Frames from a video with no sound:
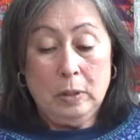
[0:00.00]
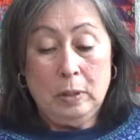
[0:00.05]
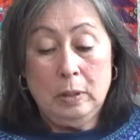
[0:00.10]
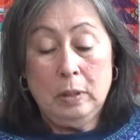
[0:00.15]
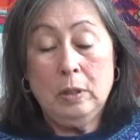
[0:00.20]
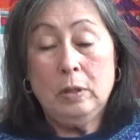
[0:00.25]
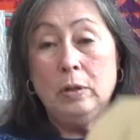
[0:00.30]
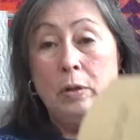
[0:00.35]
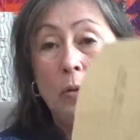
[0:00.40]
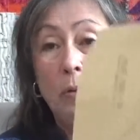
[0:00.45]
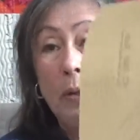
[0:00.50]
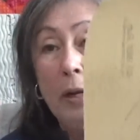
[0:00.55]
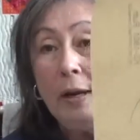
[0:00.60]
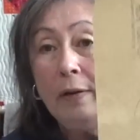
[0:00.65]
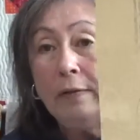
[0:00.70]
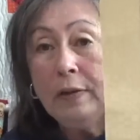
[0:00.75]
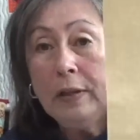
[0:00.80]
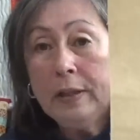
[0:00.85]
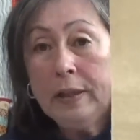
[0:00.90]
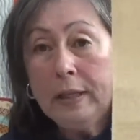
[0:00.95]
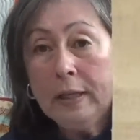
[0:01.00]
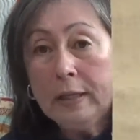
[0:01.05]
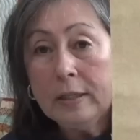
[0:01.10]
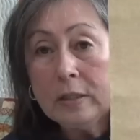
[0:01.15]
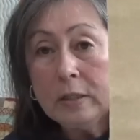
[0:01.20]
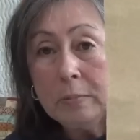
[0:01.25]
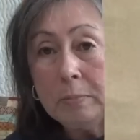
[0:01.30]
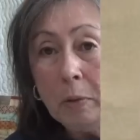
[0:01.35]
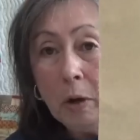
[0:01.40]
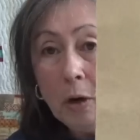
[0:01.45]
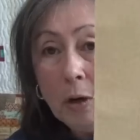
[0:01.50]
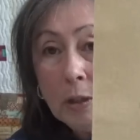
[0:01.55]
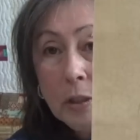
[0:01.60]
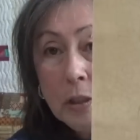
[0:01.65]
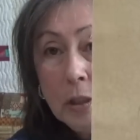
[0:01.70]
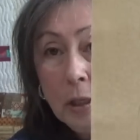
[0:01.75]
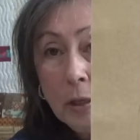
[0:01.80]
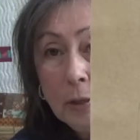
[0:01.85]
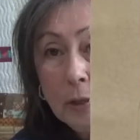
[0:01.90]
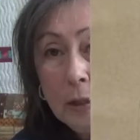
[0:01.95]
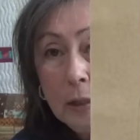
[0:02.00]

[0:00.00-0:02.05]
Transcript: You know, everything is marked on